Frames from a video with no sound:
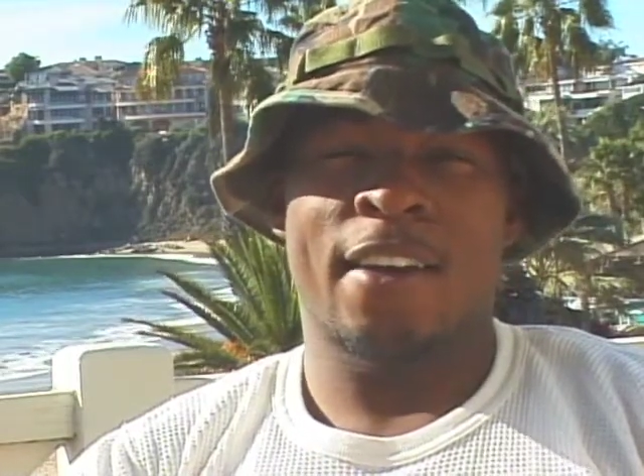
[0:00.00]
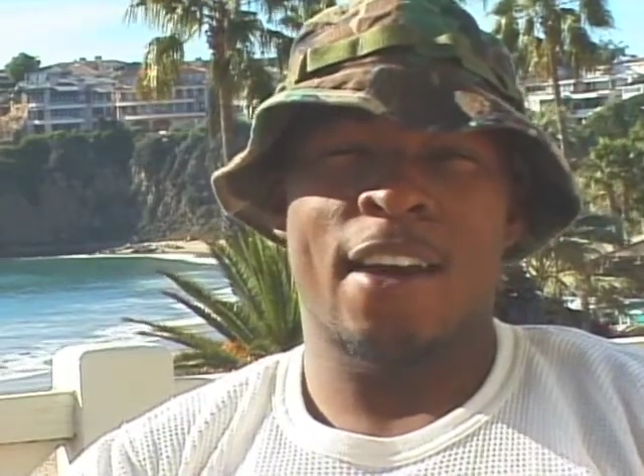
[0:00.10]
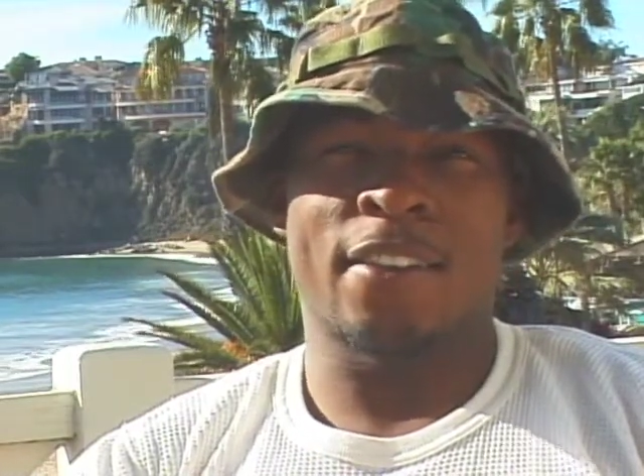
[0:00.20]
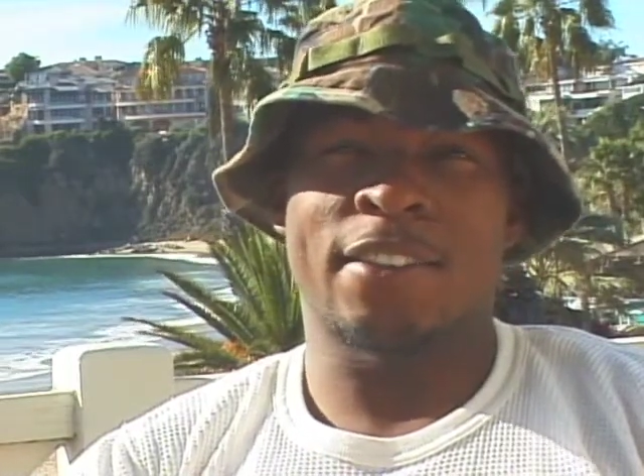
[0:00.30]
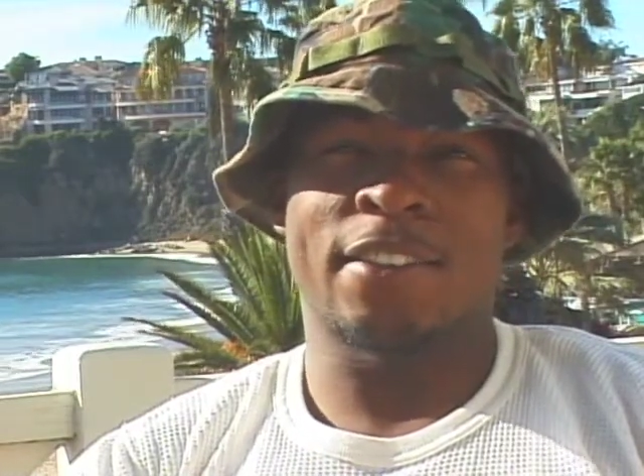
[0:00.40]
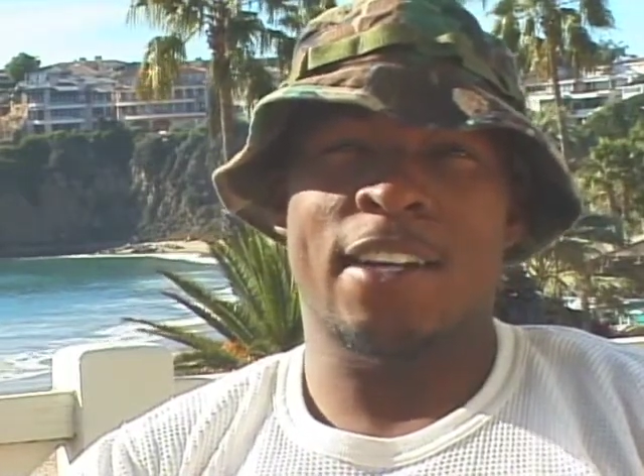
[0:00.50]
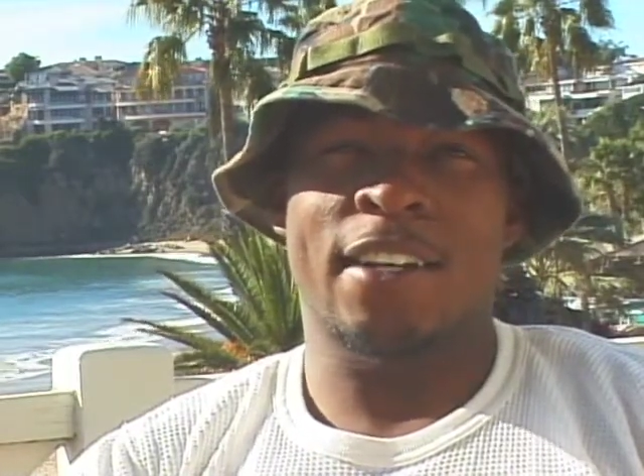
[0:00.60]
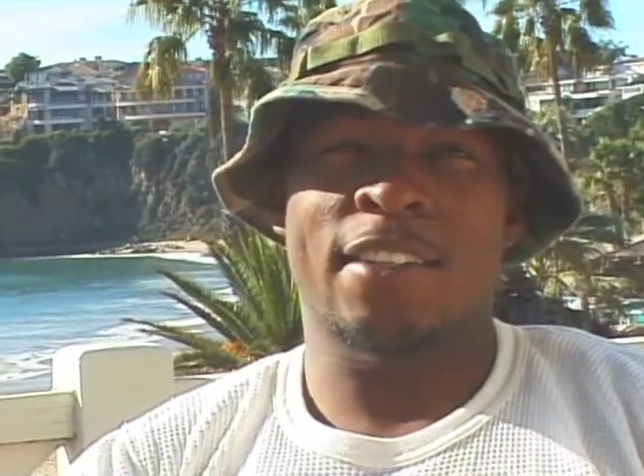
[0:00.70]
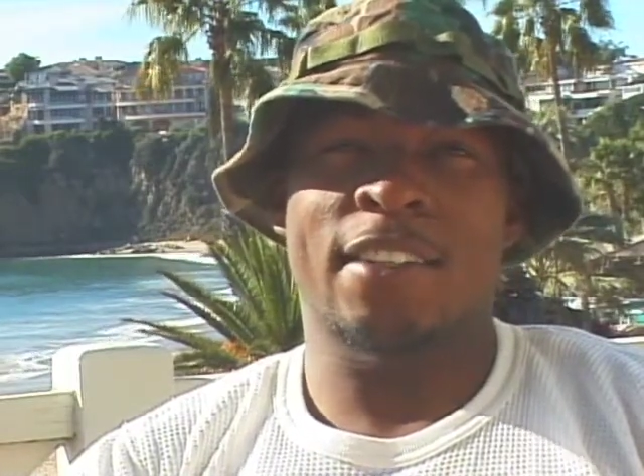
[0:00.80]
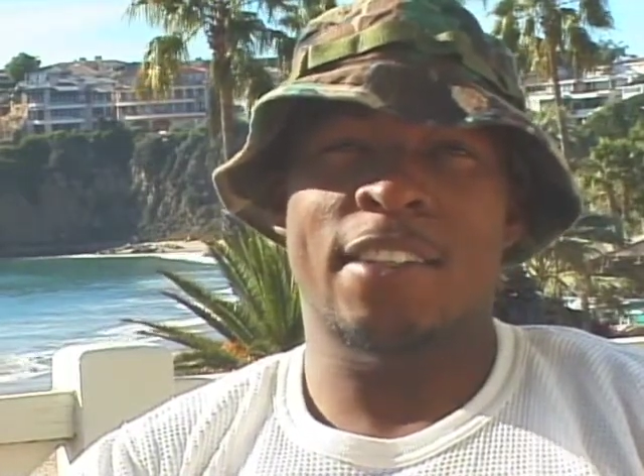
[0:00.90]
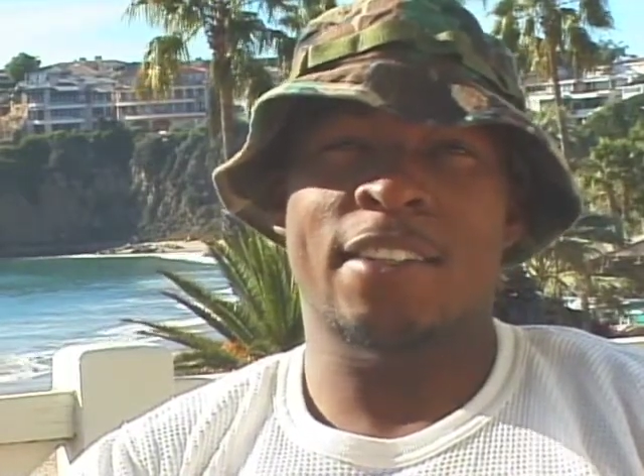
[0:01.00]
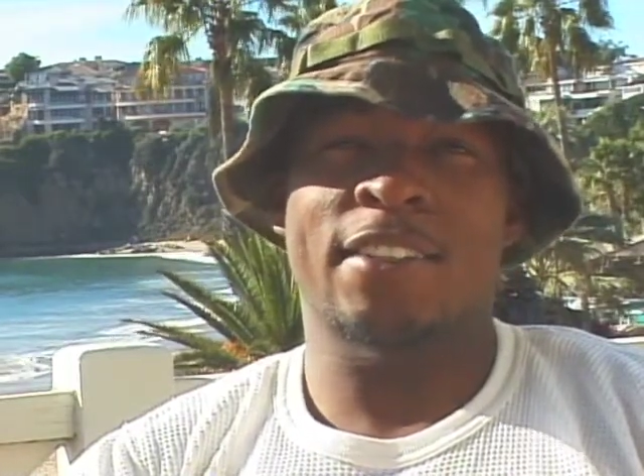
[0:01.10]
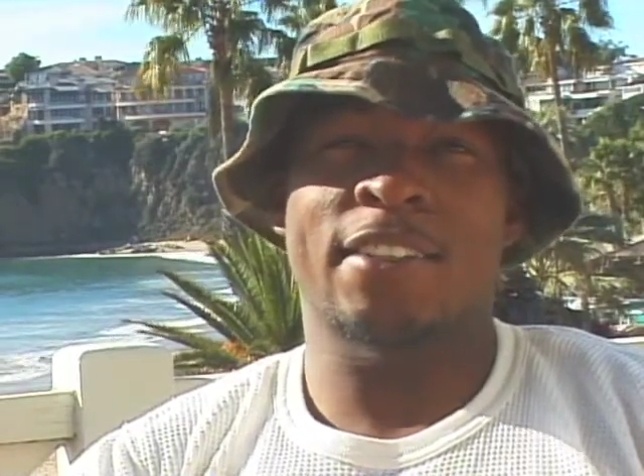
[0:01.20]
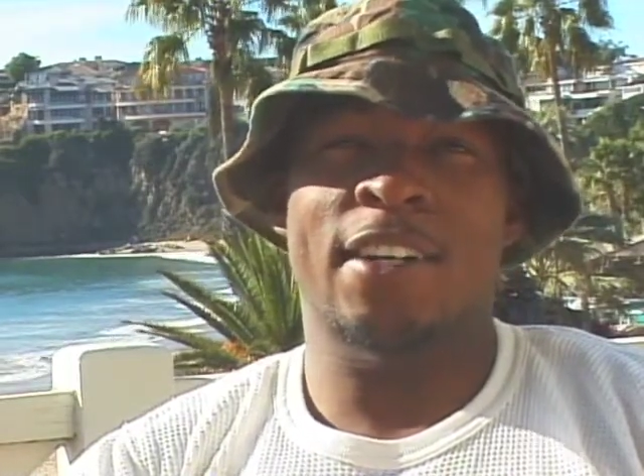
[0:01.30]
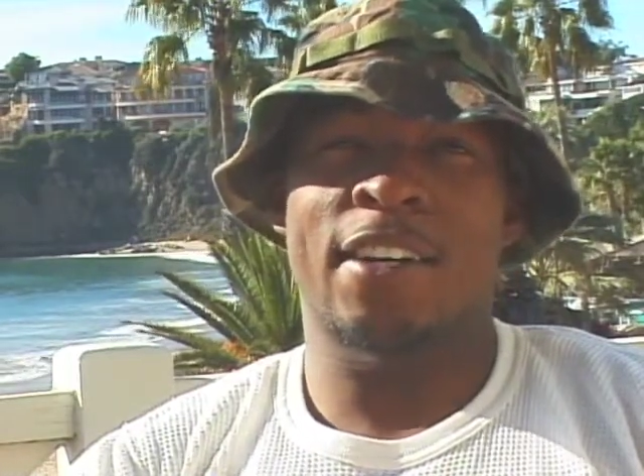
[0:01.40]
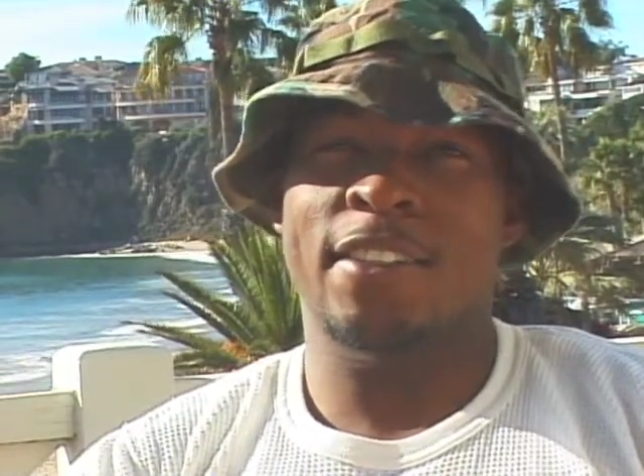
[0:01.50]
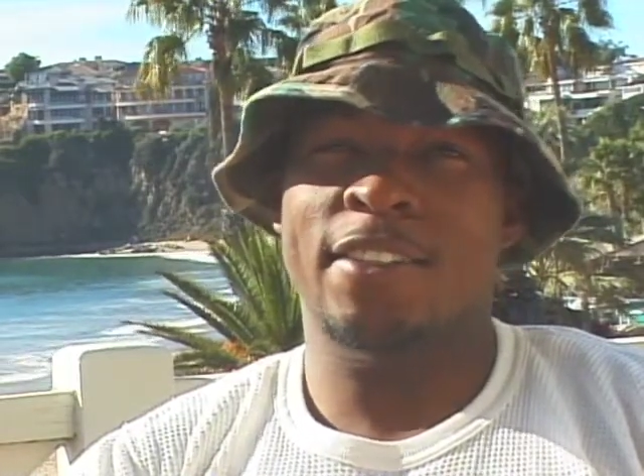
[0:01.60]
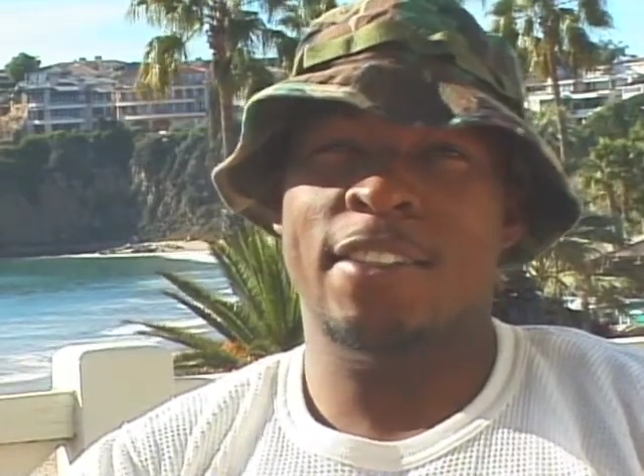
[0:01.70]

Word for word: I was just like, this sucks.